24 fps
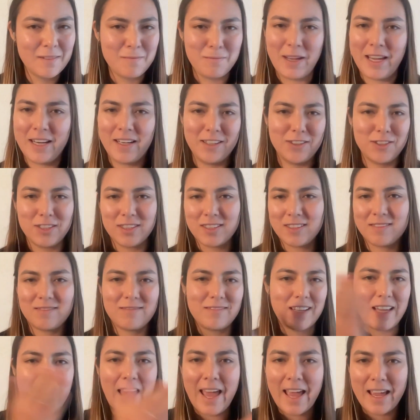and I just
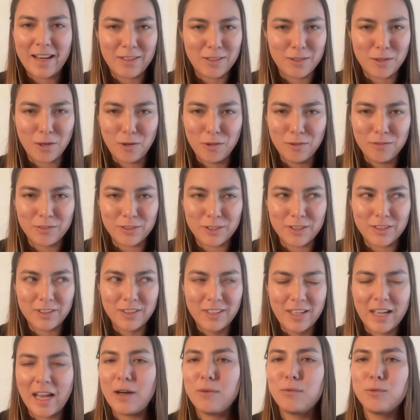hand it over,
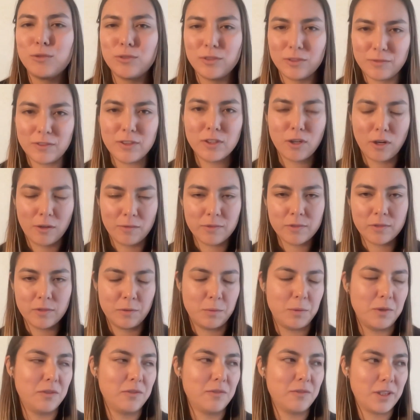I would not feel
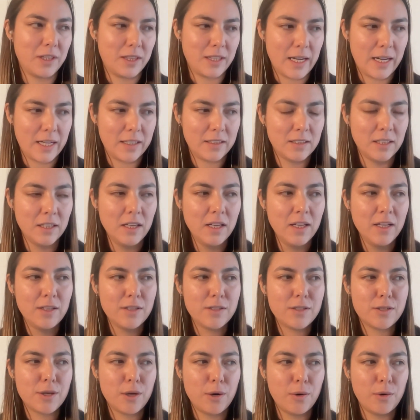comfortable with that.
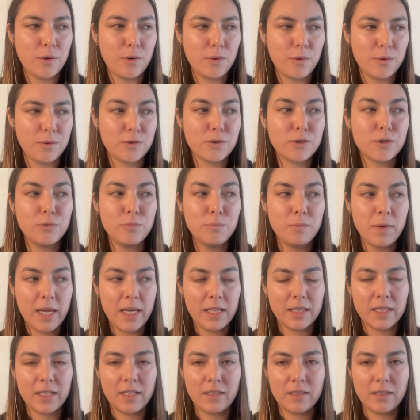So to
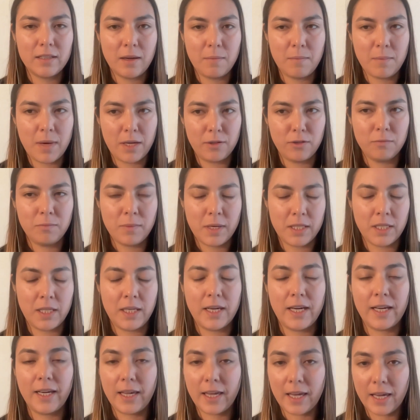make that amount of
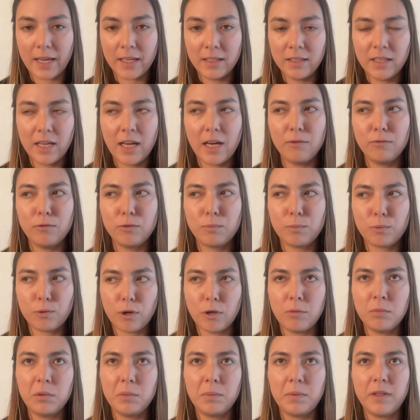money again, I would
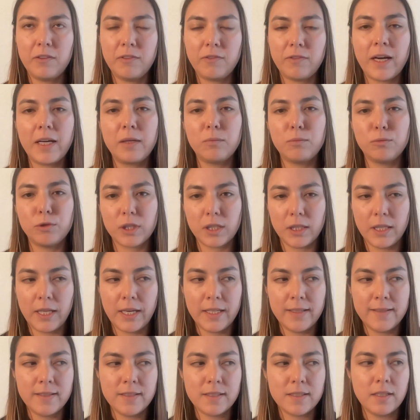probably find more
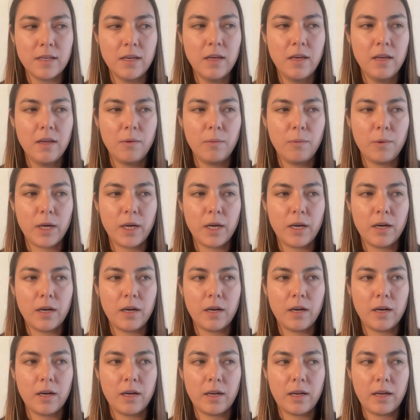clients
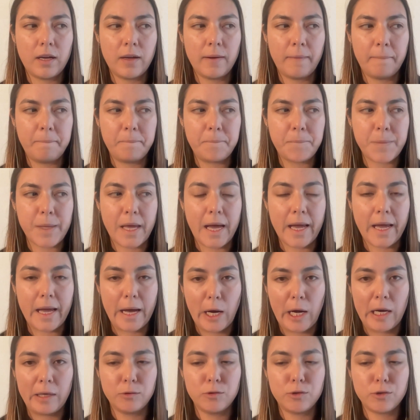where I
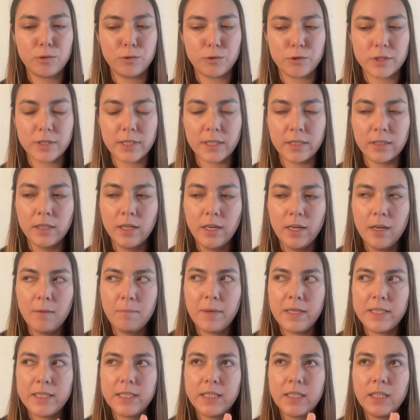outsource. And
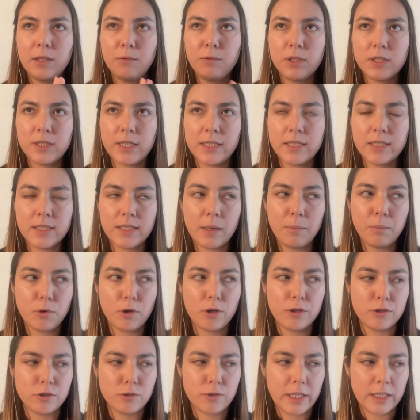basically with that
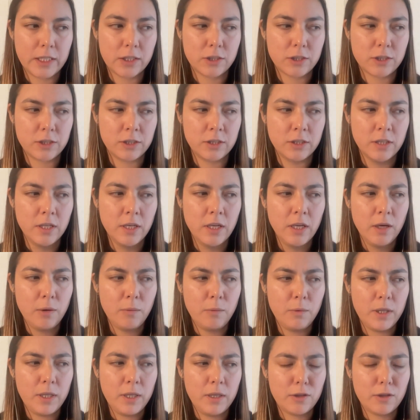subcontractor, we